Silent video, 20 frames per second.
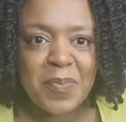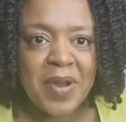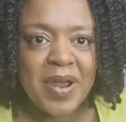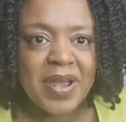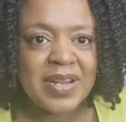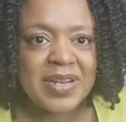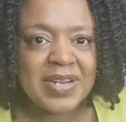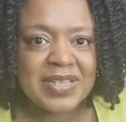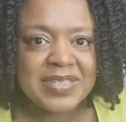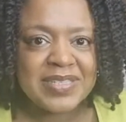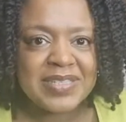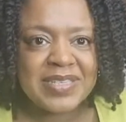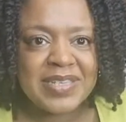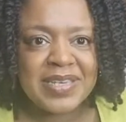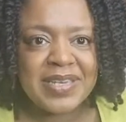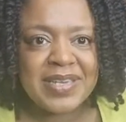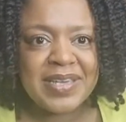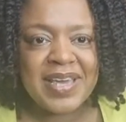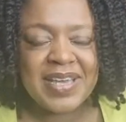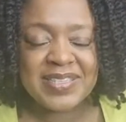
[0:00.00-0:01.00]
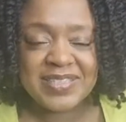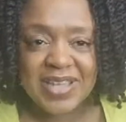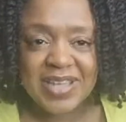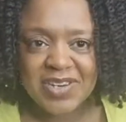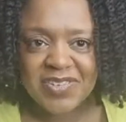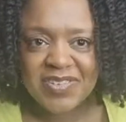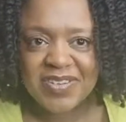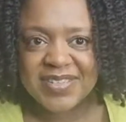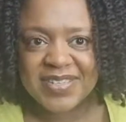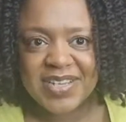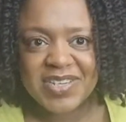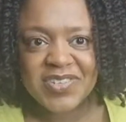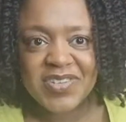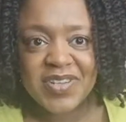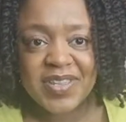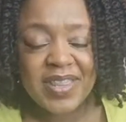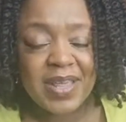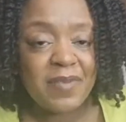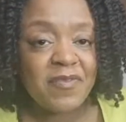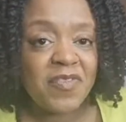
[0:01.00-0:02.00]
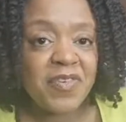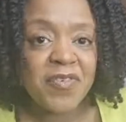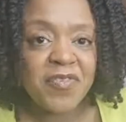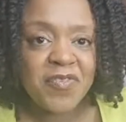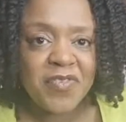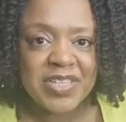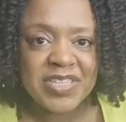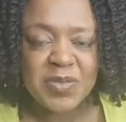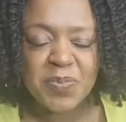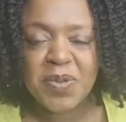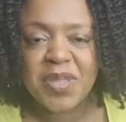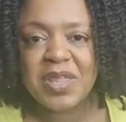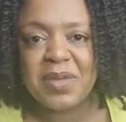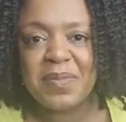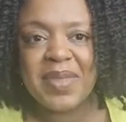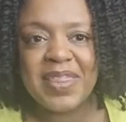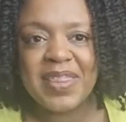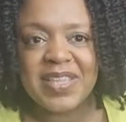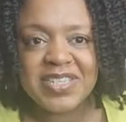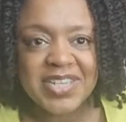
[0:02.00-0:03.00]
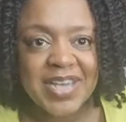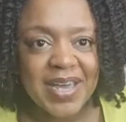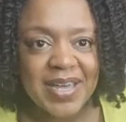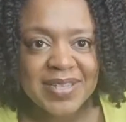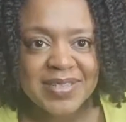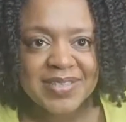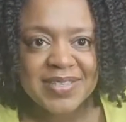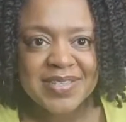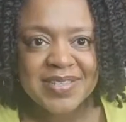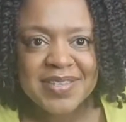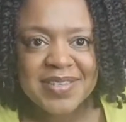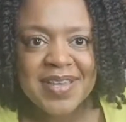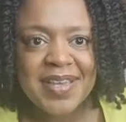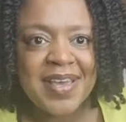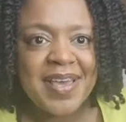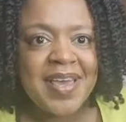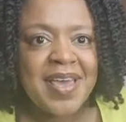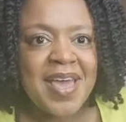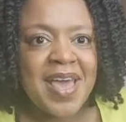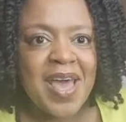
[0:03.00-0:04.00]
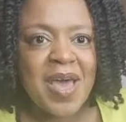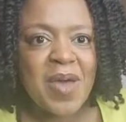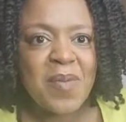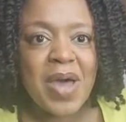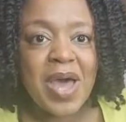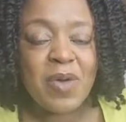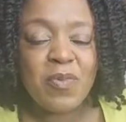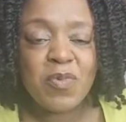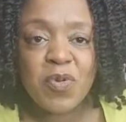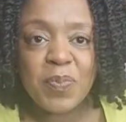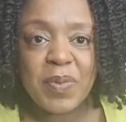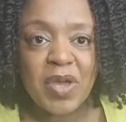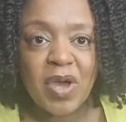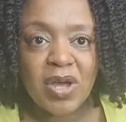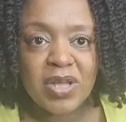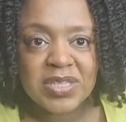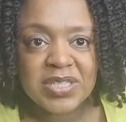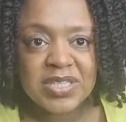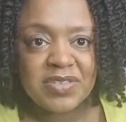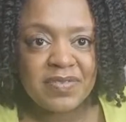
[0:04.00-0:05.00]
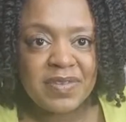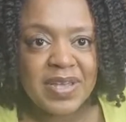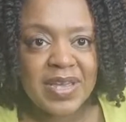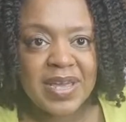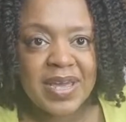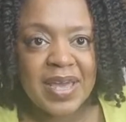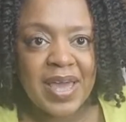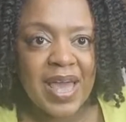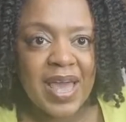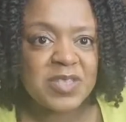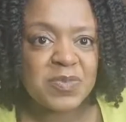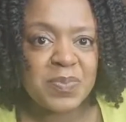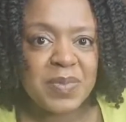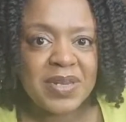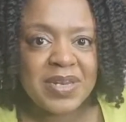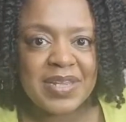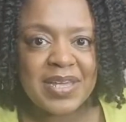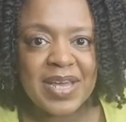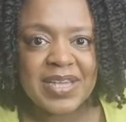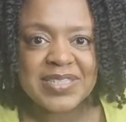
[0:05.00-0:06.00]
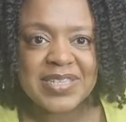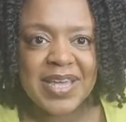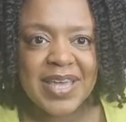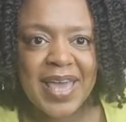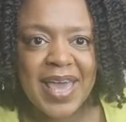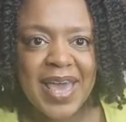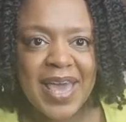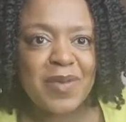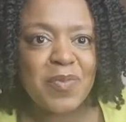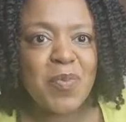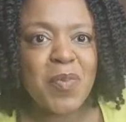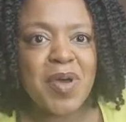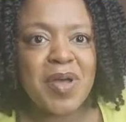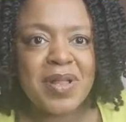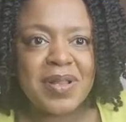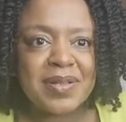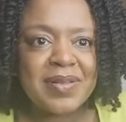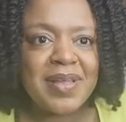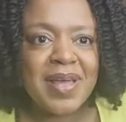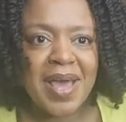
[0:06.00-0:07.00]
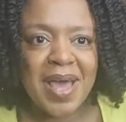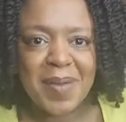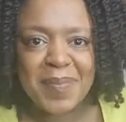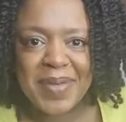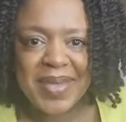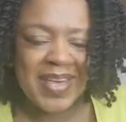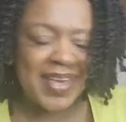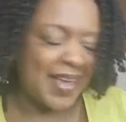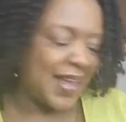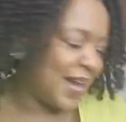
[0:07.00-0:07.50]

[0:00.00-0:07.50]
pregnancy, et cetera, et cetera, then feel free to put them in the chat. Um, I will be answering as many as I can while I'm here